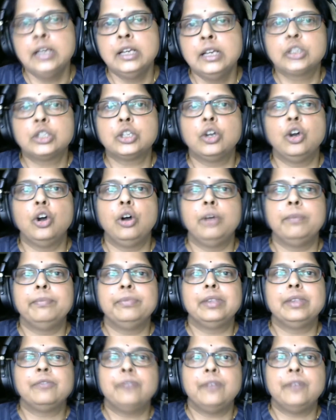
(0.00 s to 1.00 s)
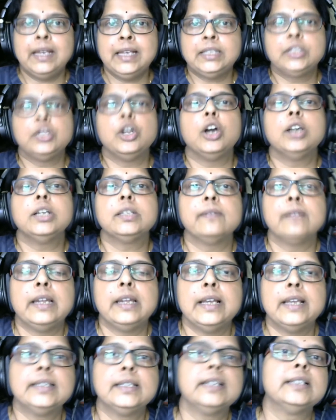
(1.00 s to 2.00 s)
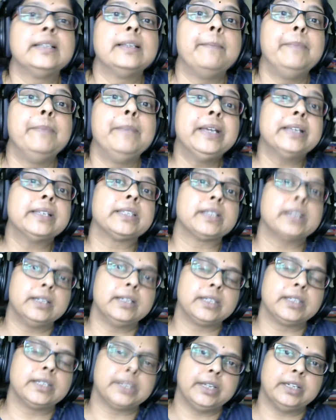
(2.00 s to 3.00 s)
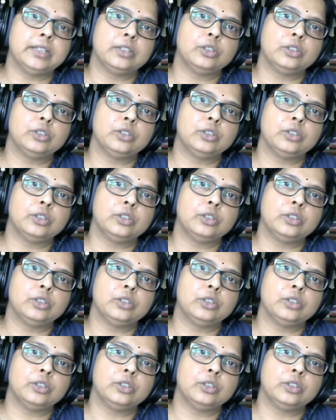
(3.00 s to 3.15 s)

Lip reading: So the phase noise of the laser is the biggest constraint.